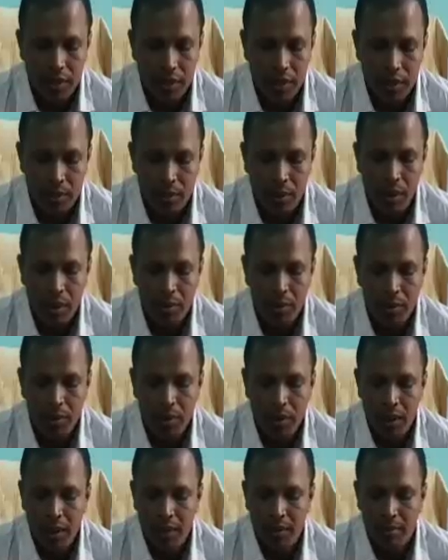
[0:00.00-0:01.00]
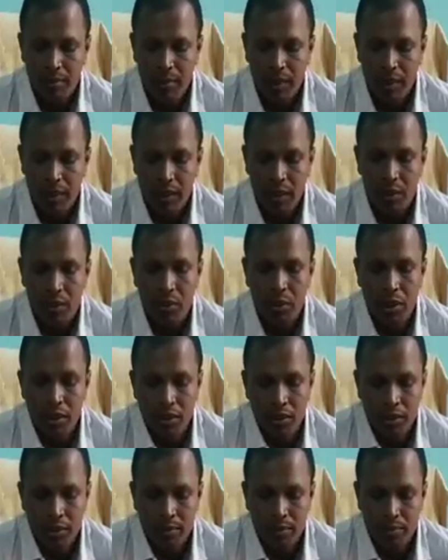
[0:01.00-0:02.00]
inform you that, my dear
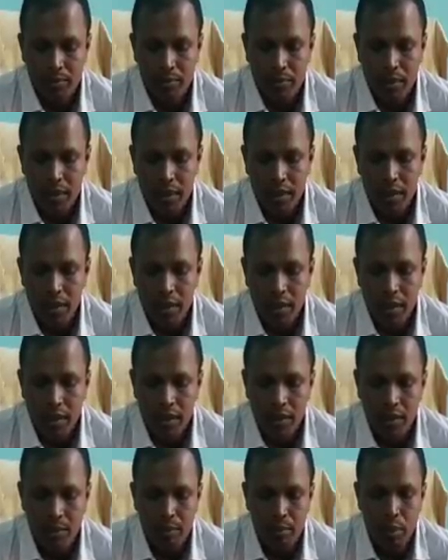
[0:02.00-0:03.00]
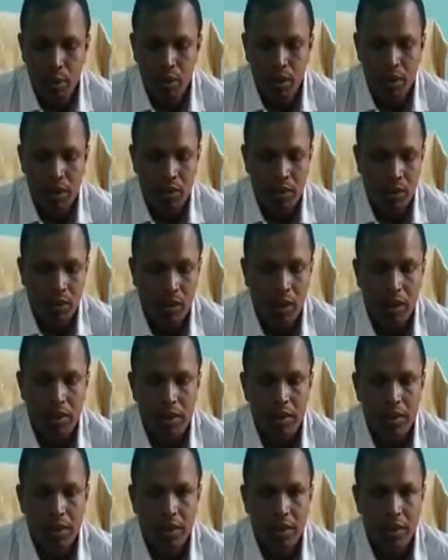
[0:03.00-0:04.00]
students, the bookish knowledge
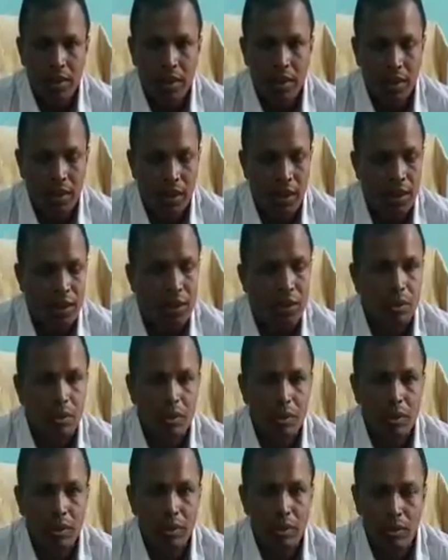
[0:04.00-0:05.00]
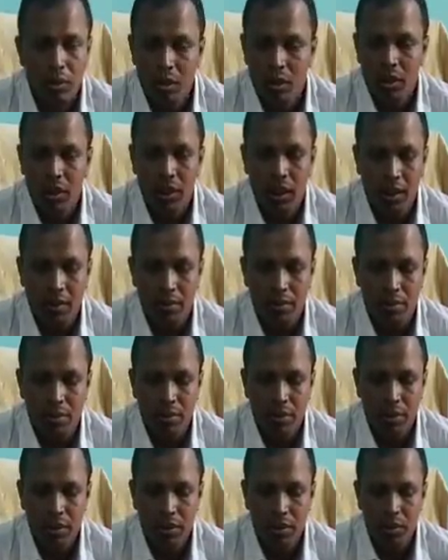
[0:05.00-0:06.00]
is not enough
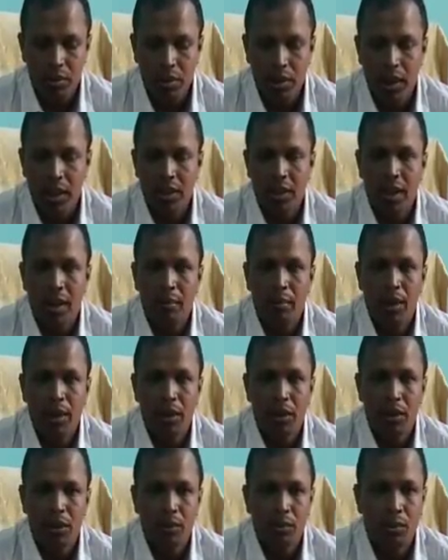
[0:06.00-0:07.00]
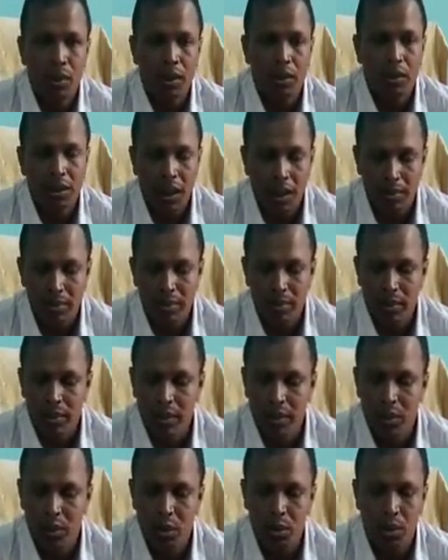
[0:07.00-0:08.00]
to establish oneself in
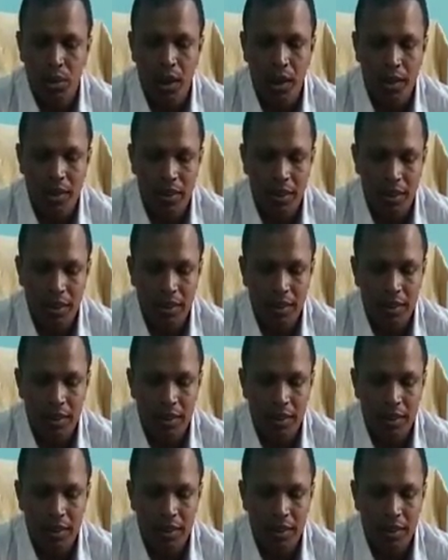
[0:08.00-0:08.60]
the society.